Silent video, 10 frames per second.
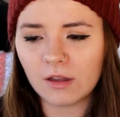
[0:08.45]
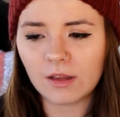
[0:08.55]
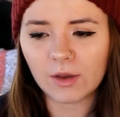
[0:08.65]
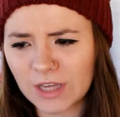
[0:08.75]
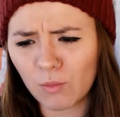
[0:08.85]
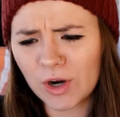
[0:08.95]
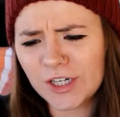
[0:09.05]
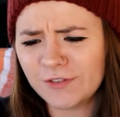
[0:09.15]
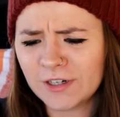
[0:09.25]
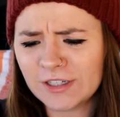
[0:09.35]
like we're
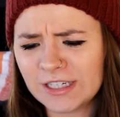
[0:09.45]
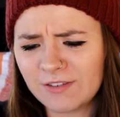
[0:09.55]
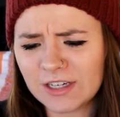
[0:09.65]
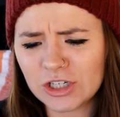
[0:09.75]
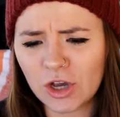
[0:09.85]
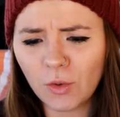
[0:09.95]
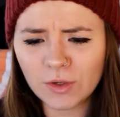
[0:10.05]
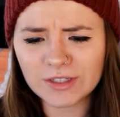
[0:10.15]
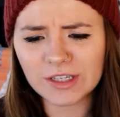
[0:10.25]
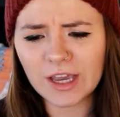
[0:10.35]
a diverse TV show who
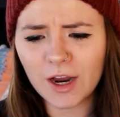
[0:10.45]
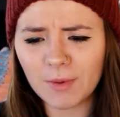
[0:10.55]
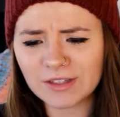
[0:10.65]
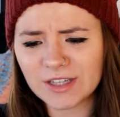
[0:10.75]
doesn't care about